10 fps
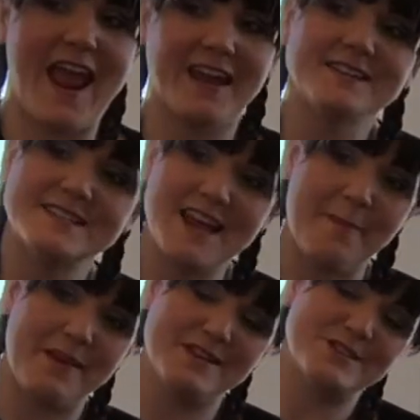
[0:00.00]
next
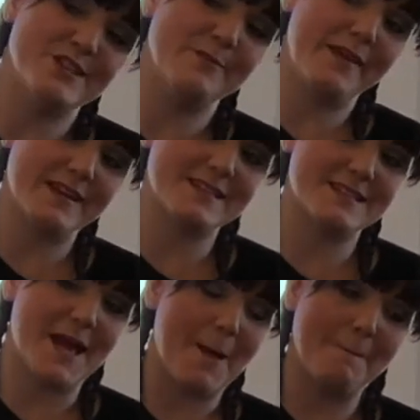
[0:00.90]
step is to mix
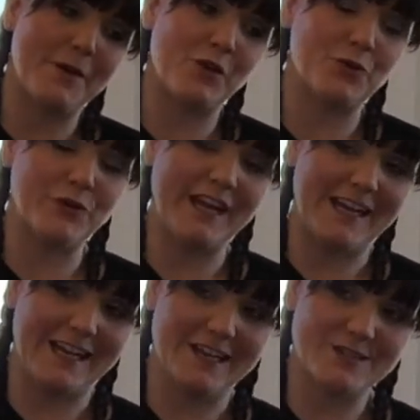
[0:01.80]
some
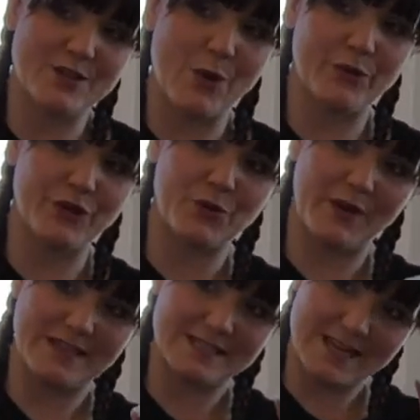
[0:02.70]
green. So you're
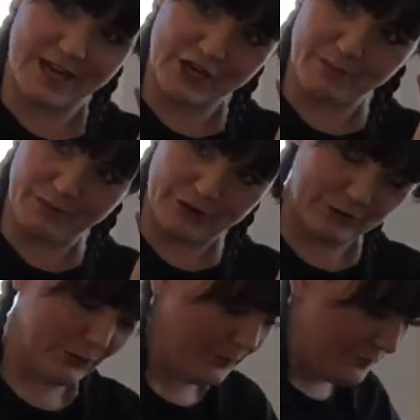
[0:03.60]
going to take your blue